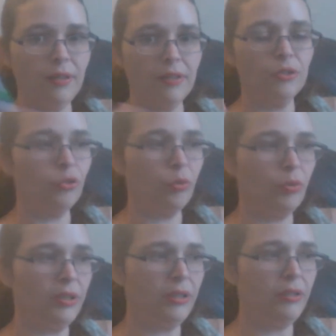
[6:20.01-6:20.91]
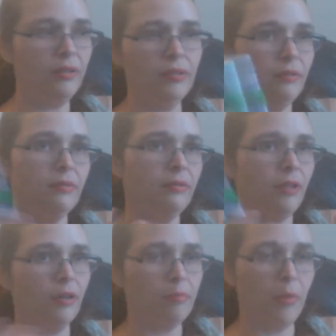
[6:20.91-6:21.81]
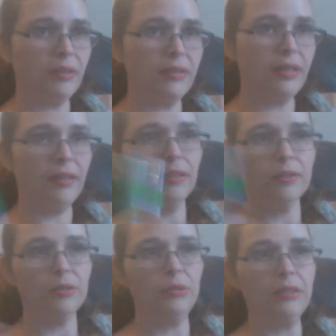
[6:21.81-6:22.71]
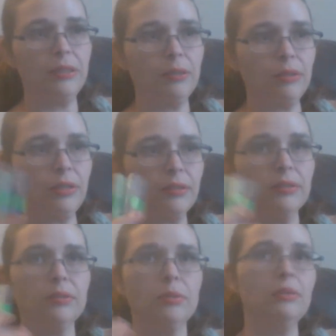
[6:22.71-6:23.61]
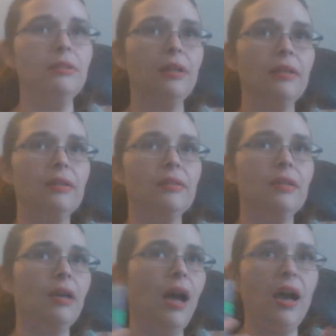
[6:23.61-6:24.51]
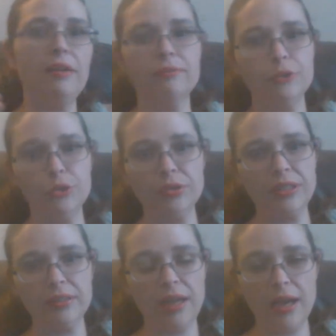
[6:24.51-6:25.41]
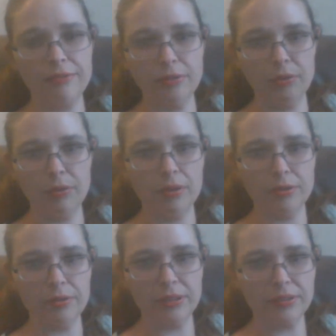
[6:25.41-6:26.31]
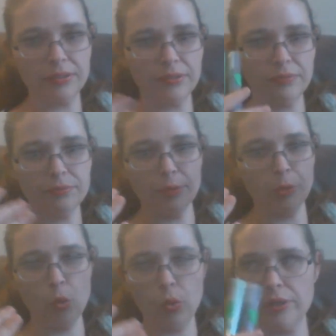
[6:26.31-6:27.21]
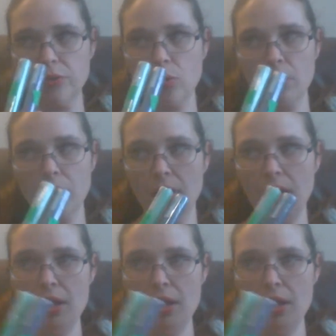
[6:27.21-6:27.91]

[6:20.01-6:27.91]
solely Montana, solely Liquitex, solely like using high flow acrylics from Golden, or